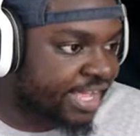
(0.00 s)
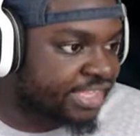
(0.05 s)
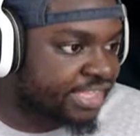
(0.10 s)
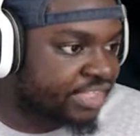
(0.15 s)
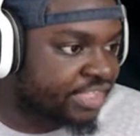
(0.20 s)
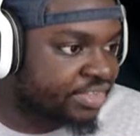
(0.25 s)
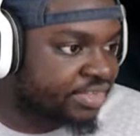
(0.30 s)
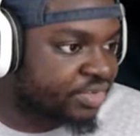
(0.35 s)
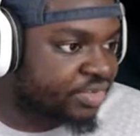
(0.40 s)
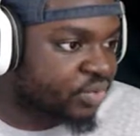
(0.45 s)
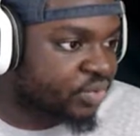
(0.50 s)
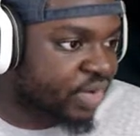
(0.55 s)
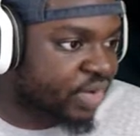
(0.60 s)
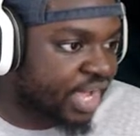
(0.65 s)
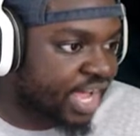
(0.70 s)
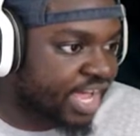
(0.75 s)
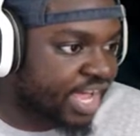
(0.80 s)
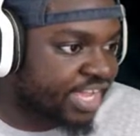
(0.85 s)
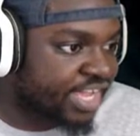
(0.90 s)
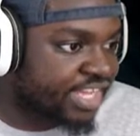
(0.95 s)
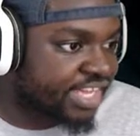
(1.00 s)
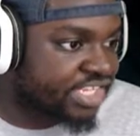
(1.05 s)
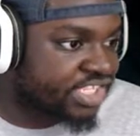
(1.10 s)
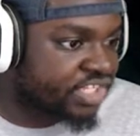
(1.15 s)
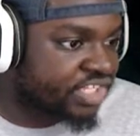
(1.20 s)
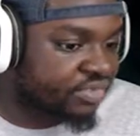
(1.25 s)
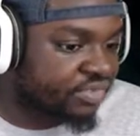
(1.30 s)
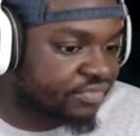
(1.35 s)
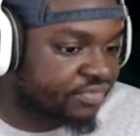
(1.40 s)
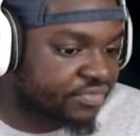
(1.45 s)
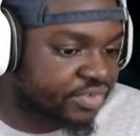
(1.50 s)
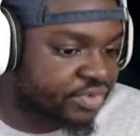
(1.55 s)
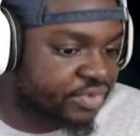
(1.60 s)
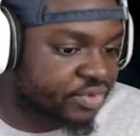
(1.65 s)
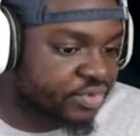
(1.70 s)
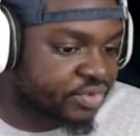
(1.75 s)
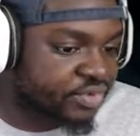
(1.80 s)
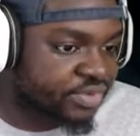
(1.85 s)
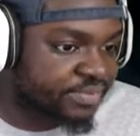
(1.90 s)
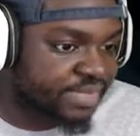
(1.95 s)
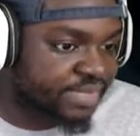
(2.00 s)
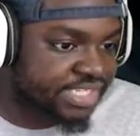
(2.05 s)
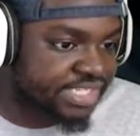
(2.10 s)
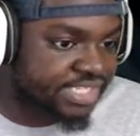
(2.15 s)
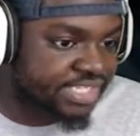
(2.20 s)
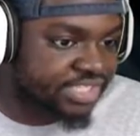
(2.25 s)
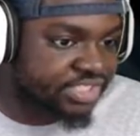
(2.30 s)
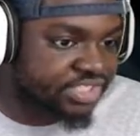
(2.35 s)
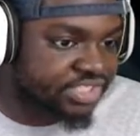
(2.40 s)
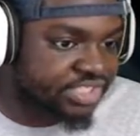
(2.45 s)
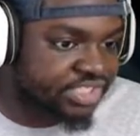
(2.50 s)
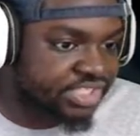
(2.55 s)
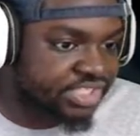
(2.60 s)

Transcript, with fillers: the little eye to reveal the message.